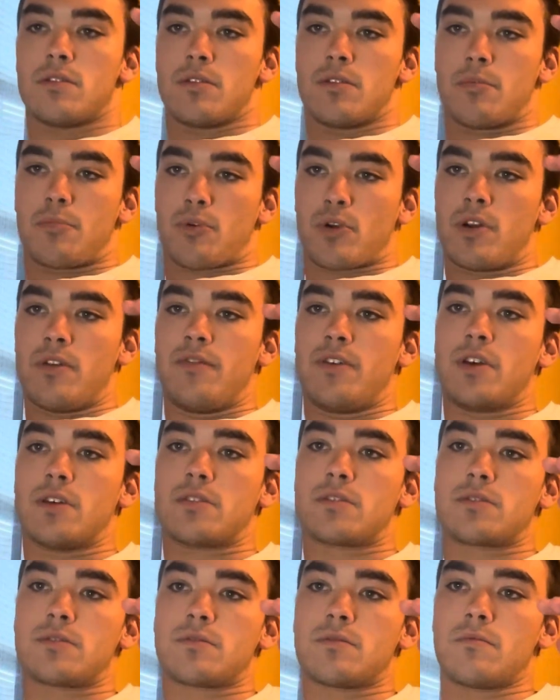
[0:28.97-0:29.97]

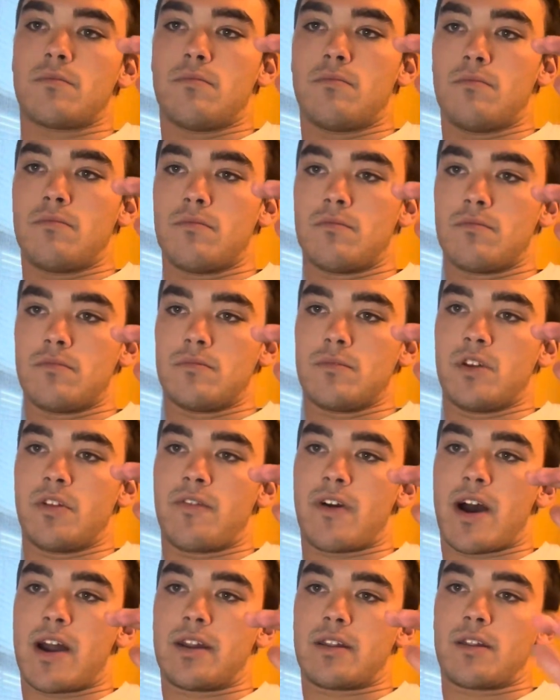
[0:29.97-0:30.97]
previous,
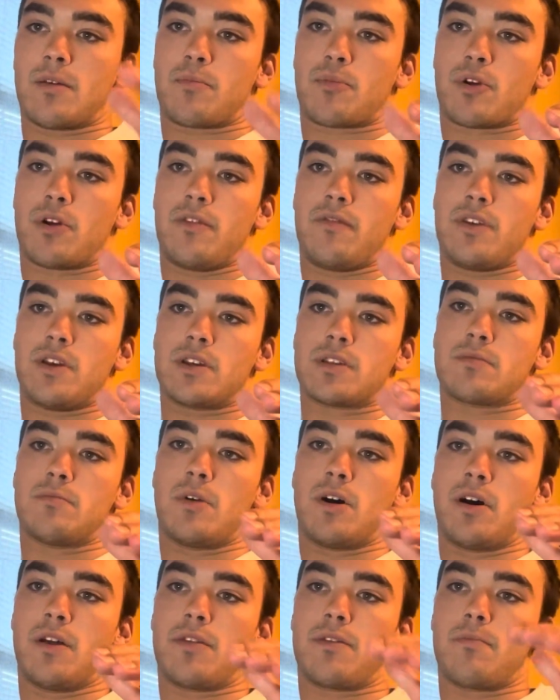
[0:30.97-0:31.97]
dividing the previous
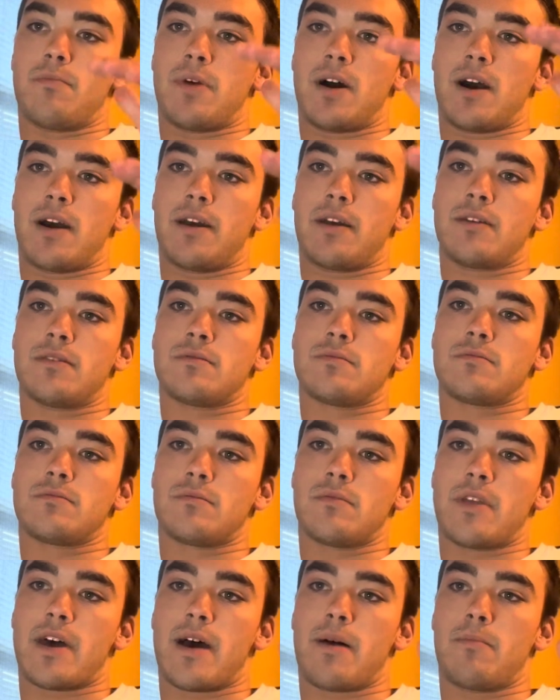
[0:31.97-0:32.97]
month by
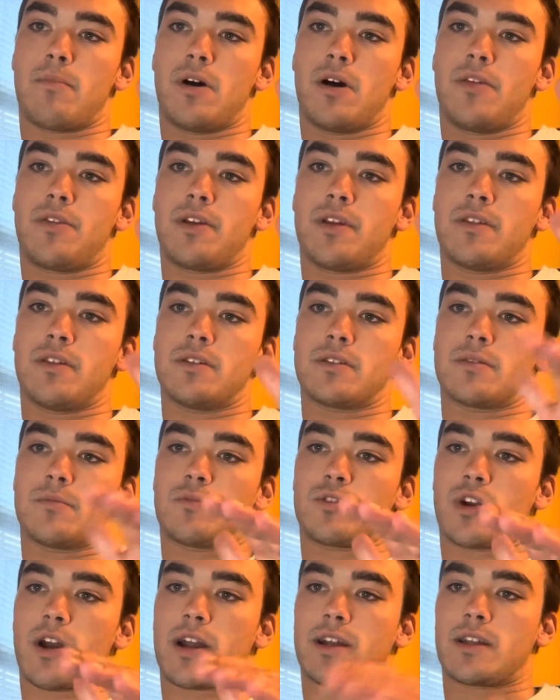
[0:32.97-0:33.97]
that month, and then
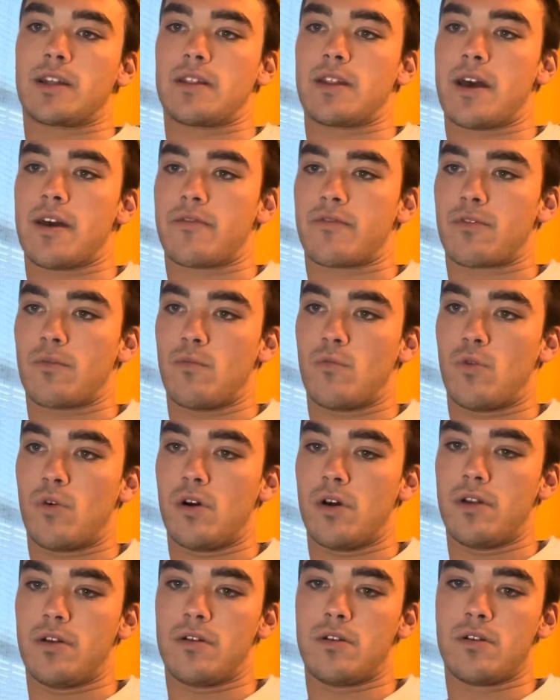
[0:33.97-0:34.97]
subtracting that from
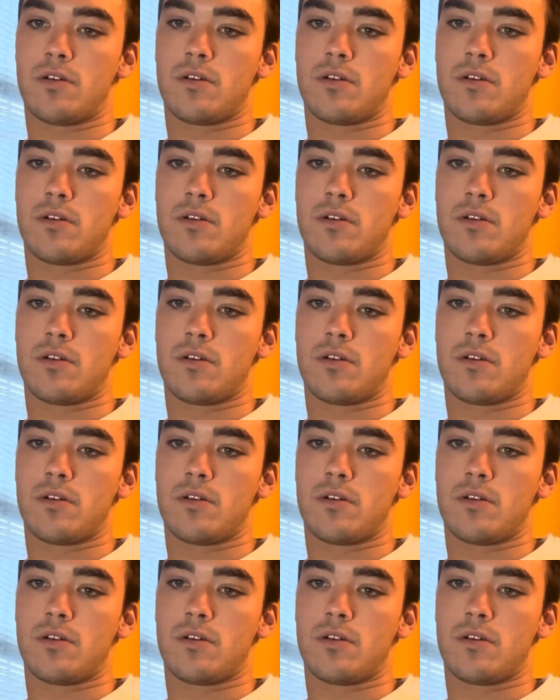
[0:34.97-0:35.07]
1.